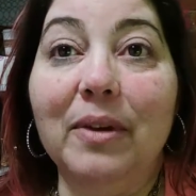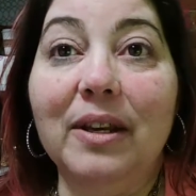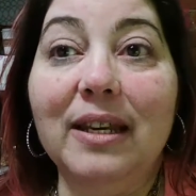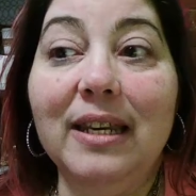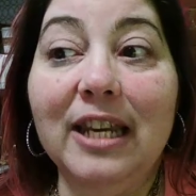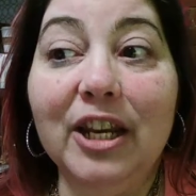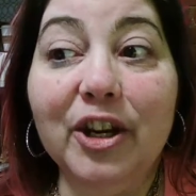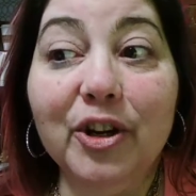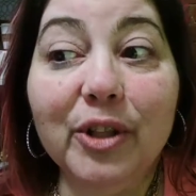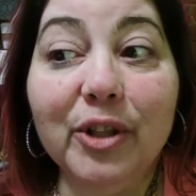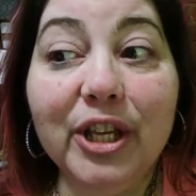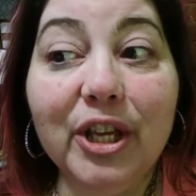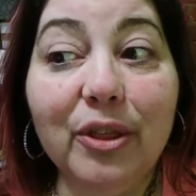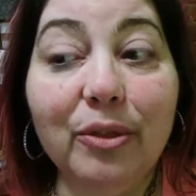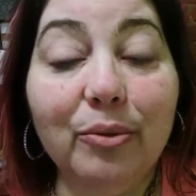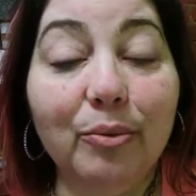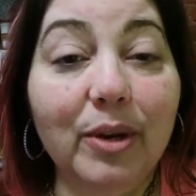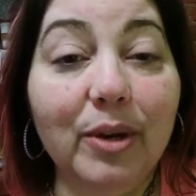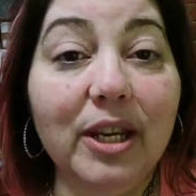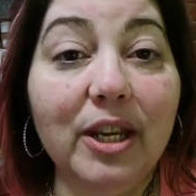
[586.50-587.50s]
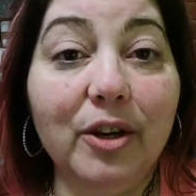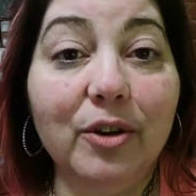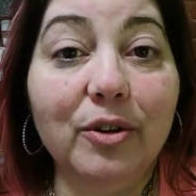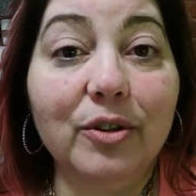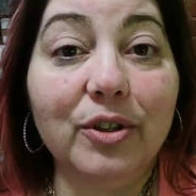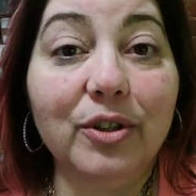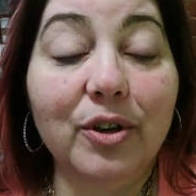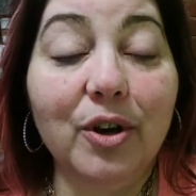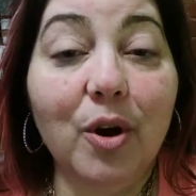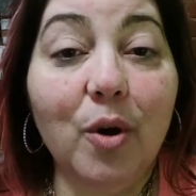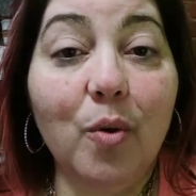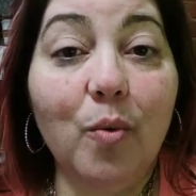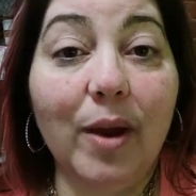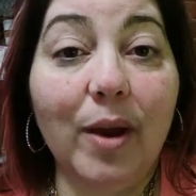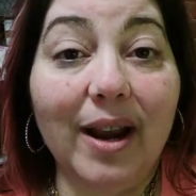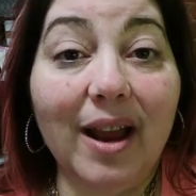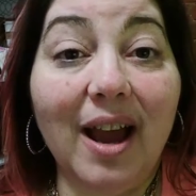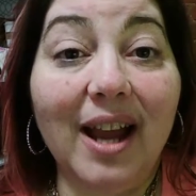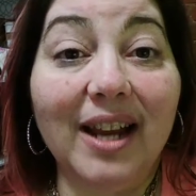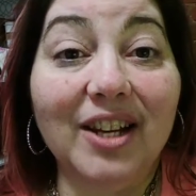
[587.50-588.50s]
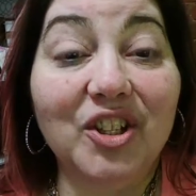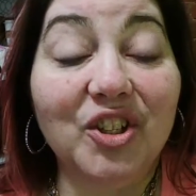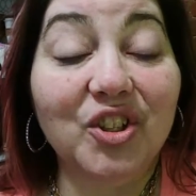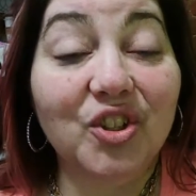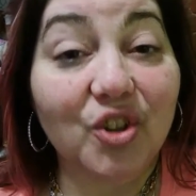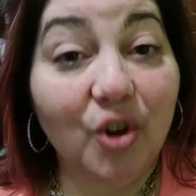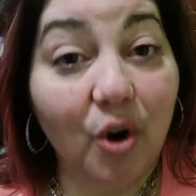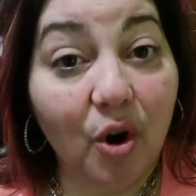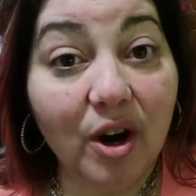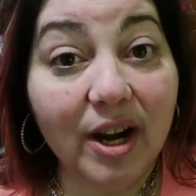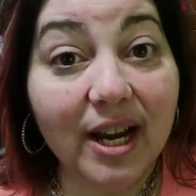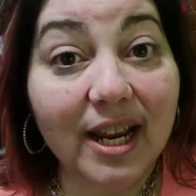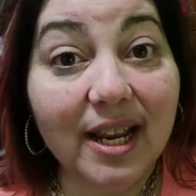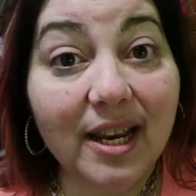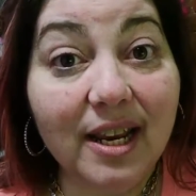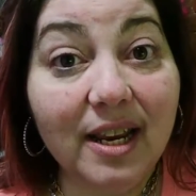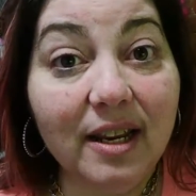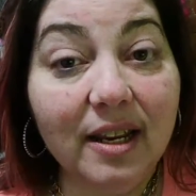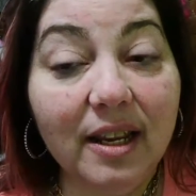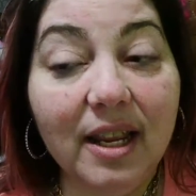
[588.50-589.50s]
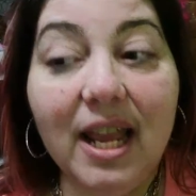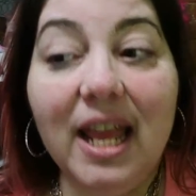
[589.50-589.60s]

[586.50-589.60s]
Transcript: Nearly 3 years ago when I started,